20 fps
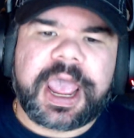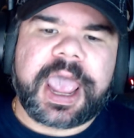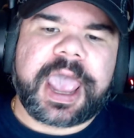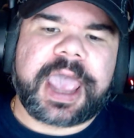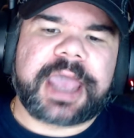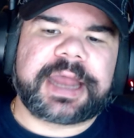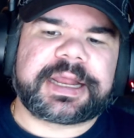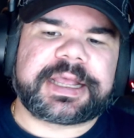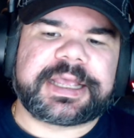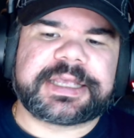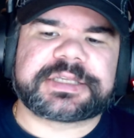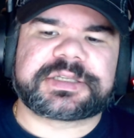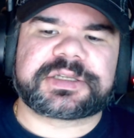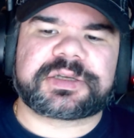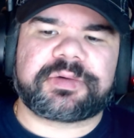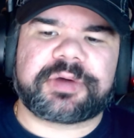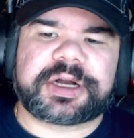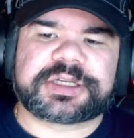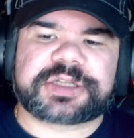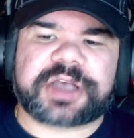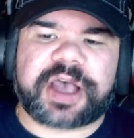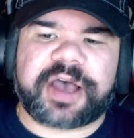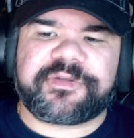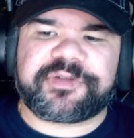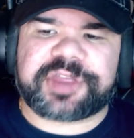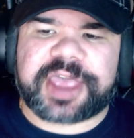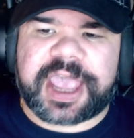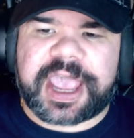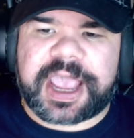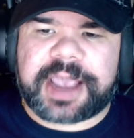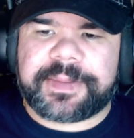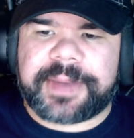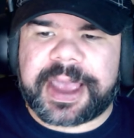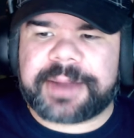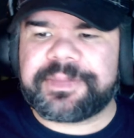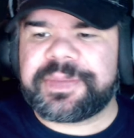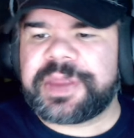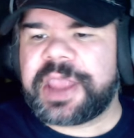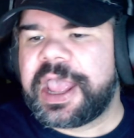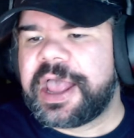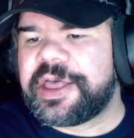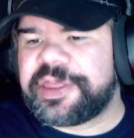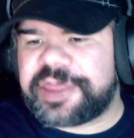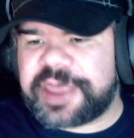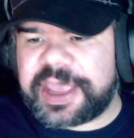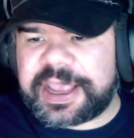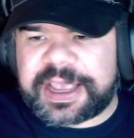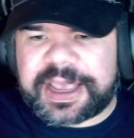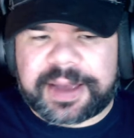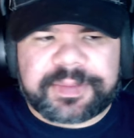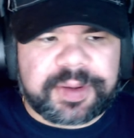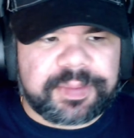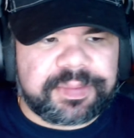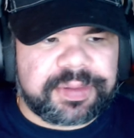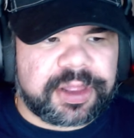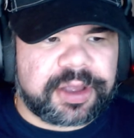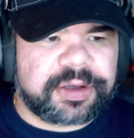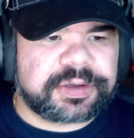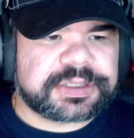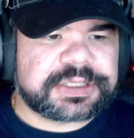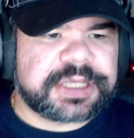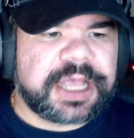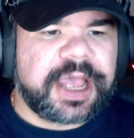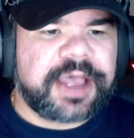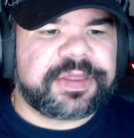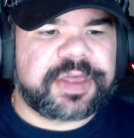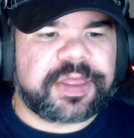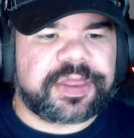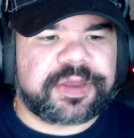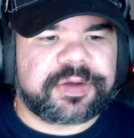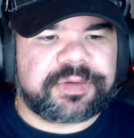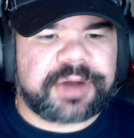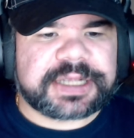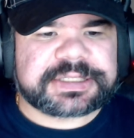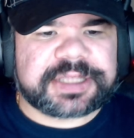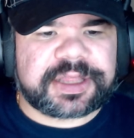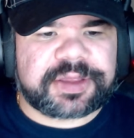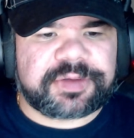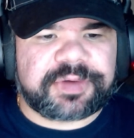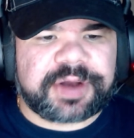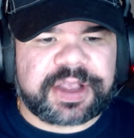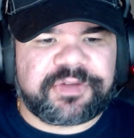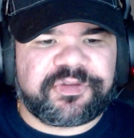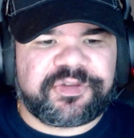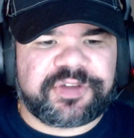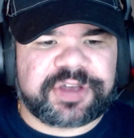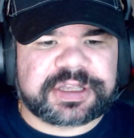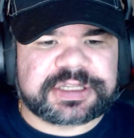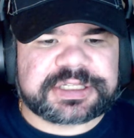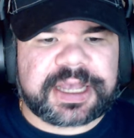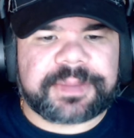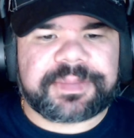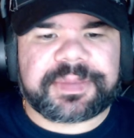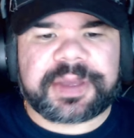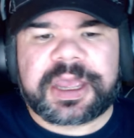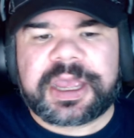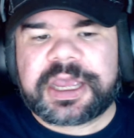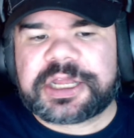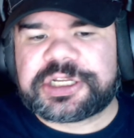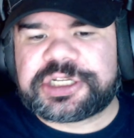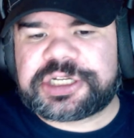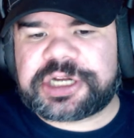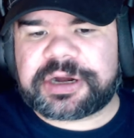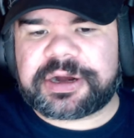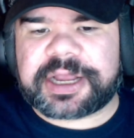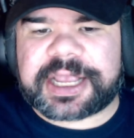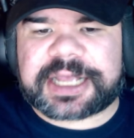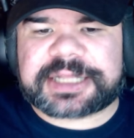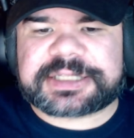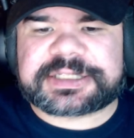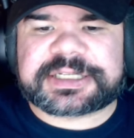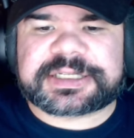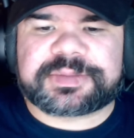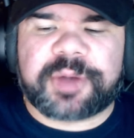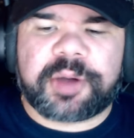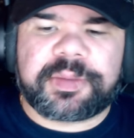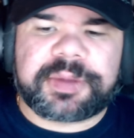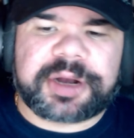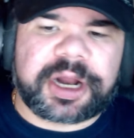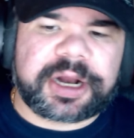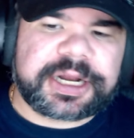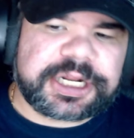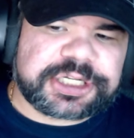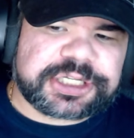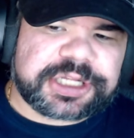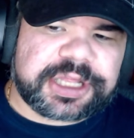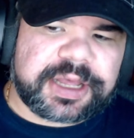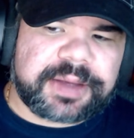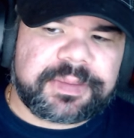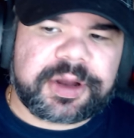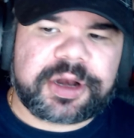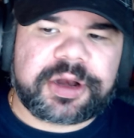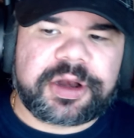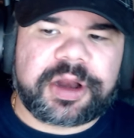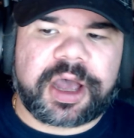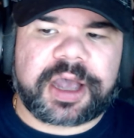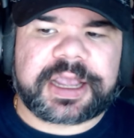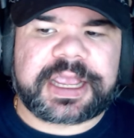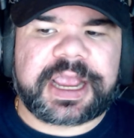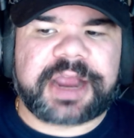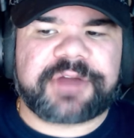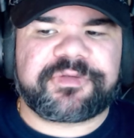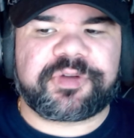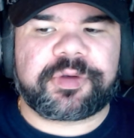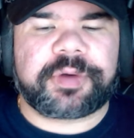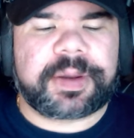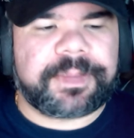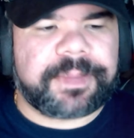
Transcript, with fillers: and he squares off with Hangman. They come to blows. Then the rest of the ring fills up. Jarrett gets his moment on each of them, knocking everyone